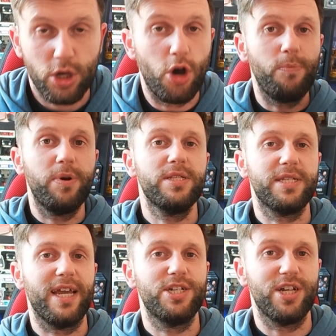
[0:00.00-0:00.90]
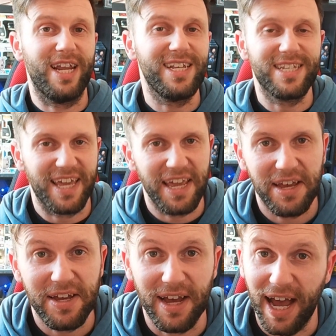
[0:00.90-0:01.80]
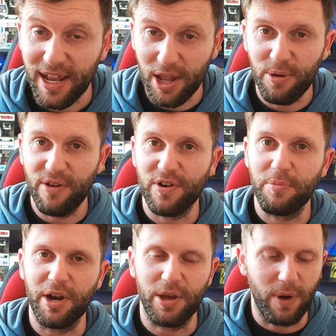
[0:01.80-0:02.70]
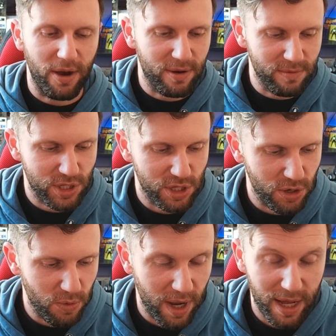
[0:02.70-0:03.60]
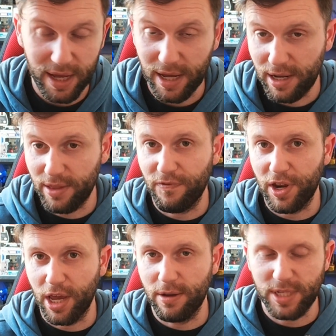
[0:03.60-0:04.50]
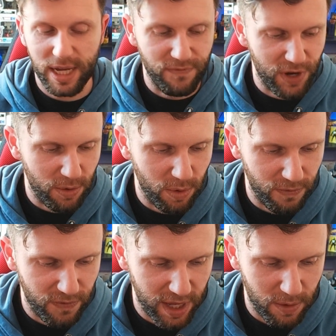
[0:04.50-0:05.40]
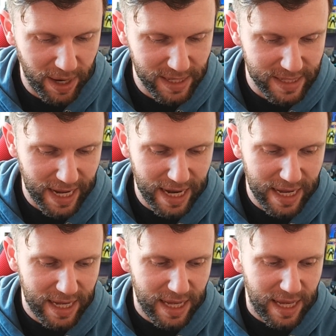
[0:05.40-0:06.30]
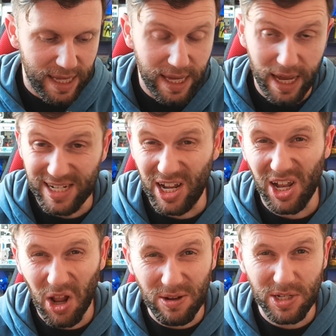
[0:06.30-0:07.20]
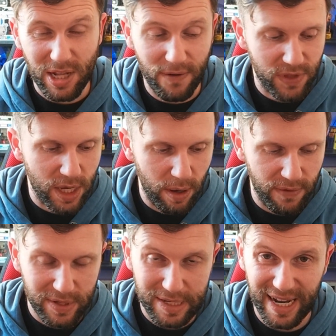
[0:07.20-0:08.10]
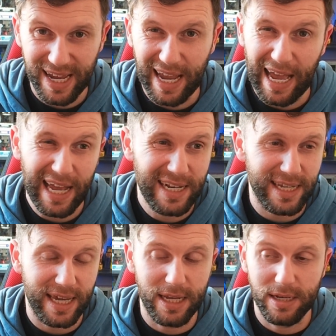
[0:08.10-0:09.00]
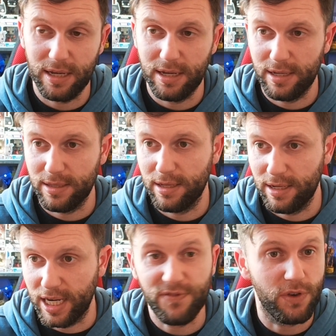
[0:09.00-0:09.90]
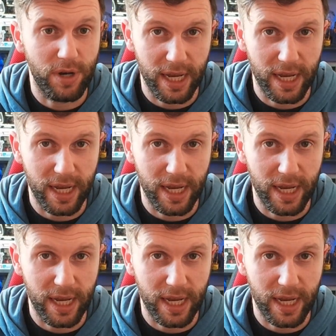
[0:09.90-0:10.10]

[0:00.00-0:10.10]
Compensation is here. Hello, everybody. Welcome to uh, another video, second video of uh, Wednesday. Yeah, there's a lot of stuff to go over today and in uh, the next few